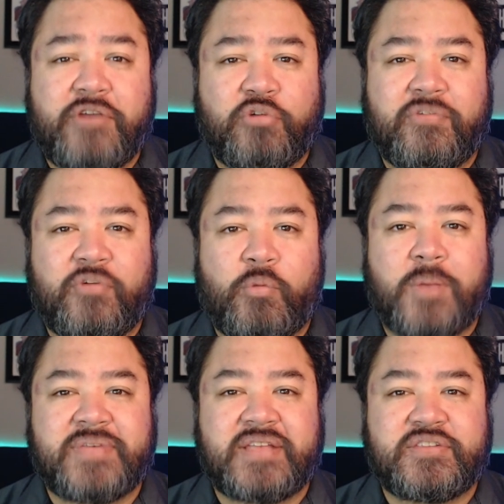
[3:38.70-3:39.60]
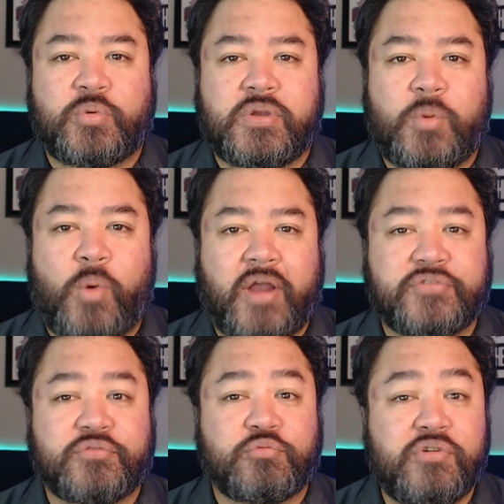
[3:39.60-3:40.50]
roofing websites
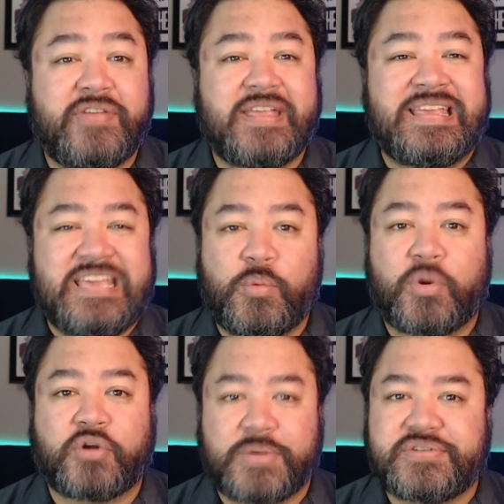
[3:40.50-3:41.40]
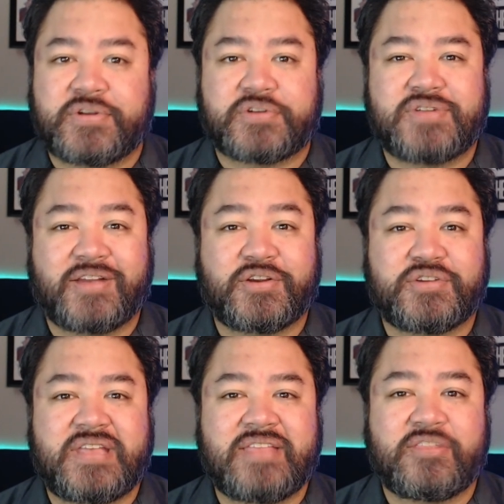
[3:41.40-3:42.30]
requires roofing keyword research to
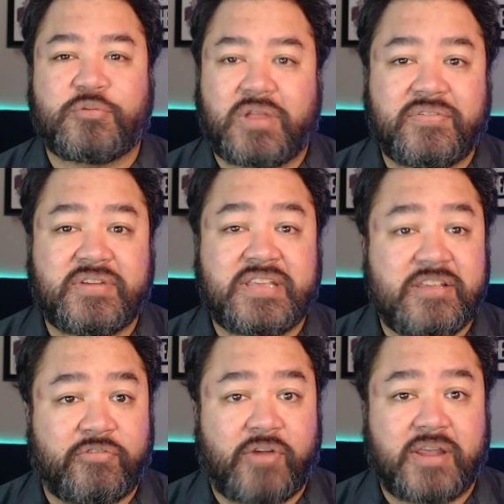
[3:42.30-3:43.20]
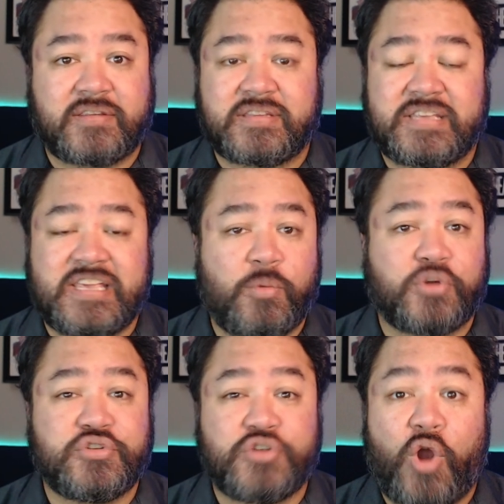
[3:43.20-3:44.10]
understand the relevant key phrases and
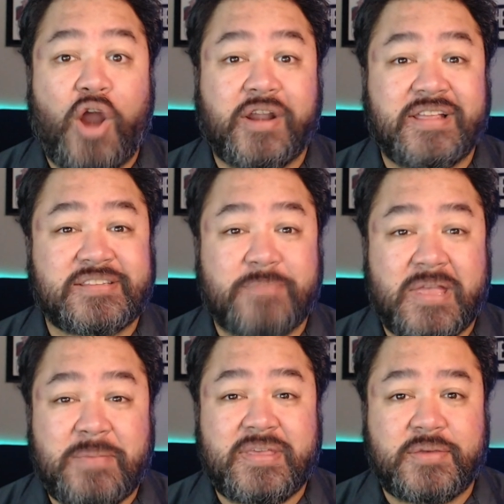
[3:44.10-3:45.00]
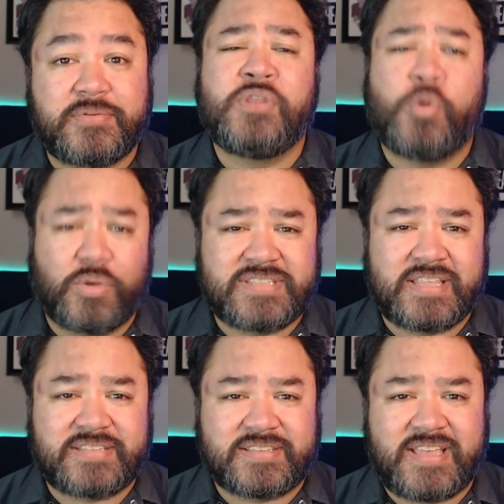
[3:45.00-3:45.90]
keywords your audience may be using. Once
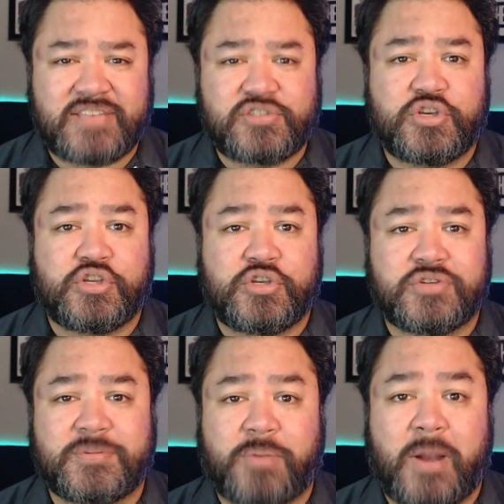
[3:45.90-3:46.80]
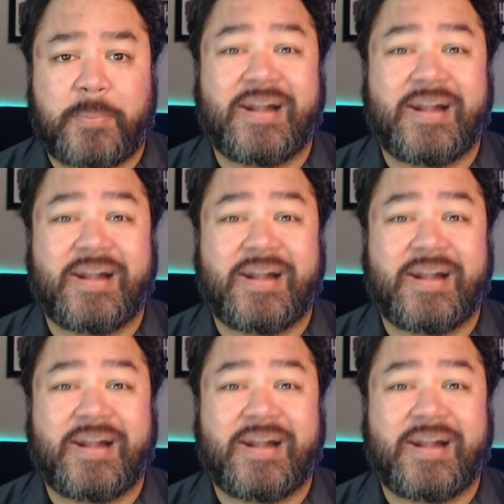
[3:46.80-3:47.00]
that's assessed, you can use the proper